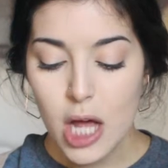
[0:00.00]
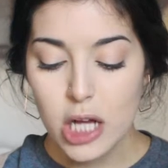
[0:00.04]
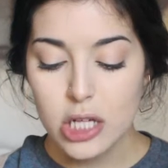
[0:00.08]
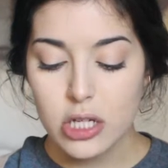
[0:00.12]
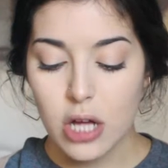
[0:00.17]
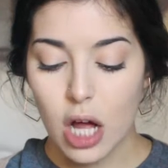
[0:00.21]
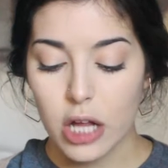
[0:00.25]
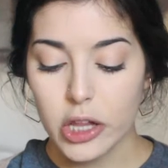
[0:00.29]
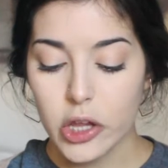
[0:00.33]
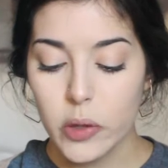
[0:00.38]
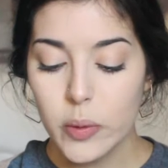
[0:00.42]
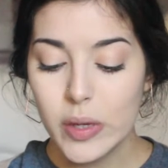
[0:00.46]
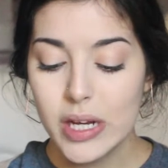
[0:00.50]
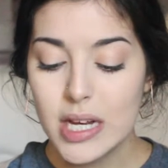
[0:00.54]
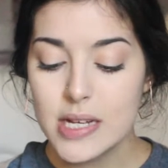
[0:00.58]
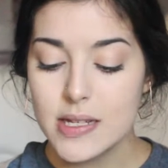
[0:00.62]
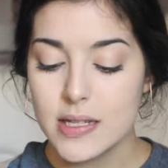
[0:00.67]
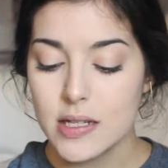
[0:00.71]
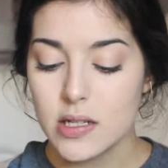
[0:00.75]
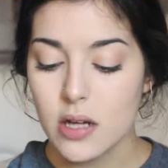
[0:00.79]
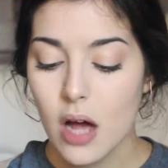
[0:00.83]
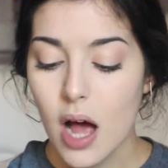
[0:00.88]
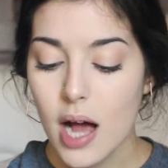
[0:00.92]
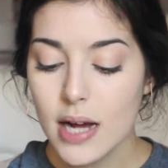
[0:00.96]
Toluene is
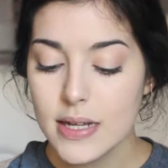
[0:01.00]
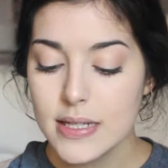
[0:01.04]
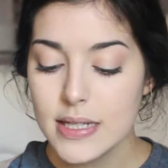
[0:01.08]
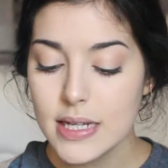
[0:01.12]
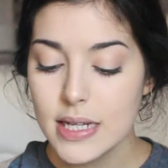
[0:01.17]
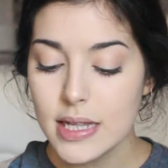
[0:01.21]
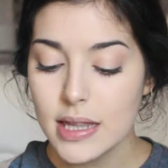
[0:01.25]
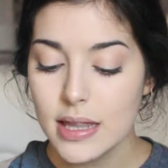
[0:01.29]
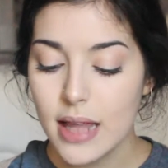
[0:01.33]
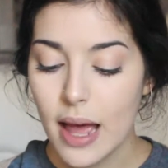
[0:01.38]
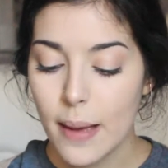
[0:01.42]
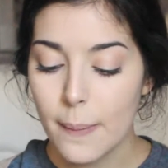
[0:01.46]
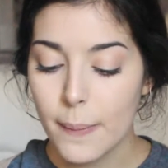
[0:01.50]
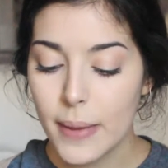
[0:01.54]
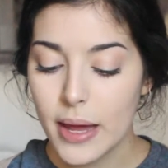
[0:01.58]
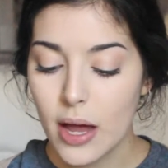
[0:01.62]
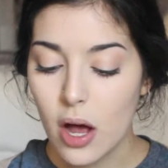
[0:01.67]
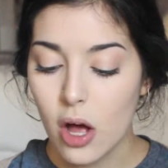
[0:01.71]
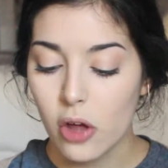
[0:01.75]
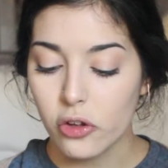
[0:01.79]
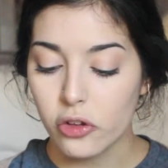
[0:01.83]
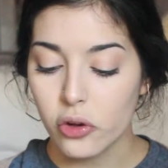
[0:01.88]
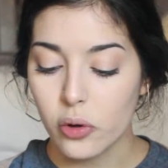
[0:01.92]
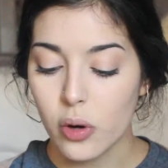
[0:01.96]
a toxin that may
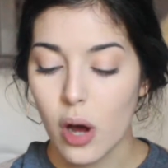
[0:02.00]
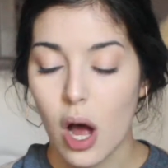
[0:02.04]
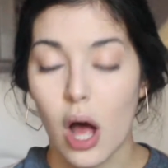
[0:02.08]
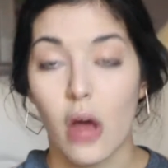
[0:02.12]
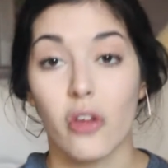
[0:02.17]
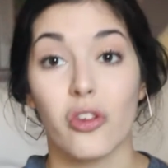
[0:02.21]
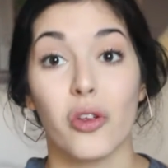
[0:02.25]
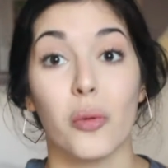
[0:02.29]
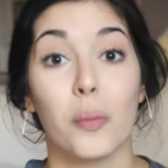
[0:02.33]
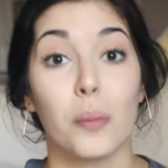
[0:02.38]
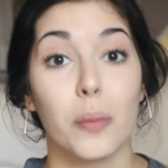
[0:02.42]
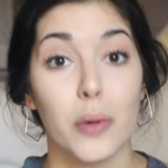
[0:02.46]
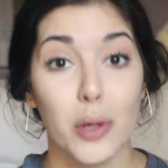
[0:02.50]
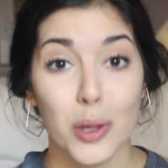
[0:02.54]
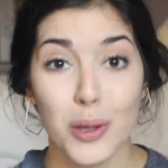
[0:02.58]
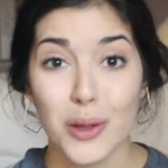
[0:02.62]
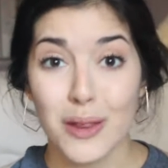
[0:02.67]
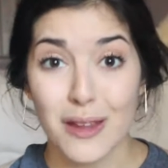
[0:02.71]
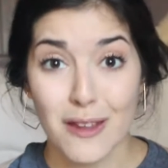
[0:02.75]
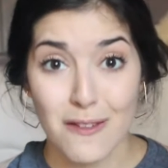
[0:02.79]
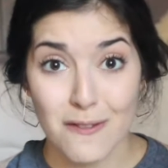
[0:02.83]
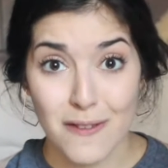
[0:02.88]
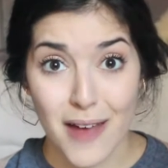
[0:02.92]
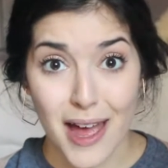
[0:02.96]
also cause birth
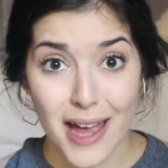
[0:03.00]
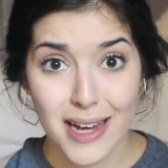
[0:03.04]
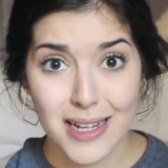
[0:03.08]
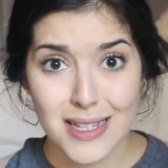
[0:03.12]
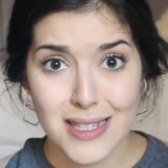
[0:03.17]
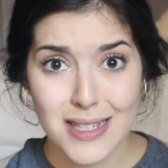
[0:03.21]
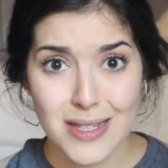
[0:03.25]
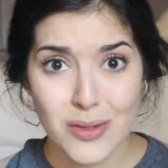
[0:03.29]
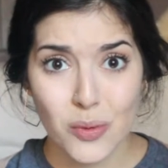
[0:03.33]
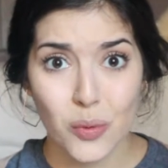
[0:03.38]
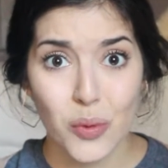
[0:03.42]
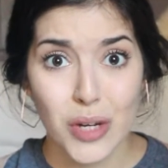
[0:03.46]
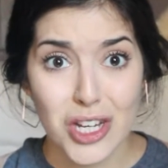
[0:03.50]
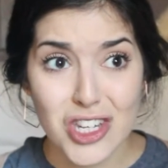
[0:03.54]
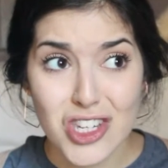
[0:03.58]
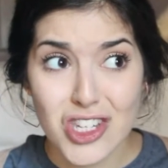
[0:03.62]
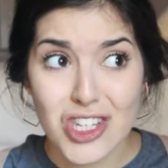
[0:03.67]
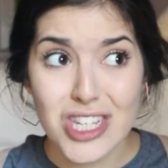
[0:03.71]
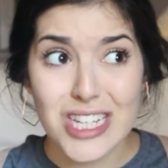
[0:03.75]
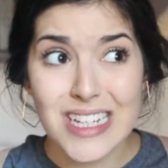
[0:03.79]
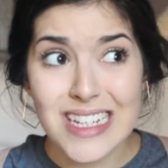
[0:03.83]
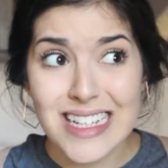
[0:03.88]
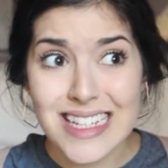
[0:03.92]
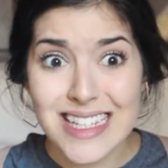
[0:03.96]
defects,
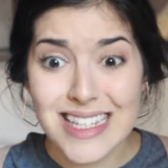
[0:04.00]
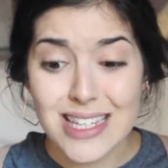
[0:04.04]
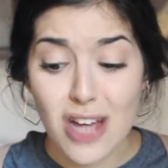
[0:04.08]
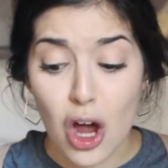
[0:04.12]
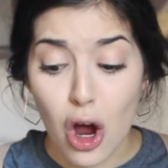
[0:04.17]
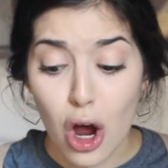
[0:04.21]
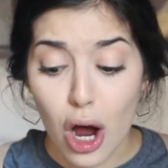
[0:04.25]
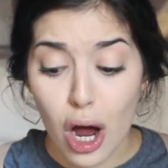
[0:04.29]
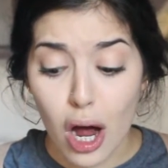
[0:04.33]
which is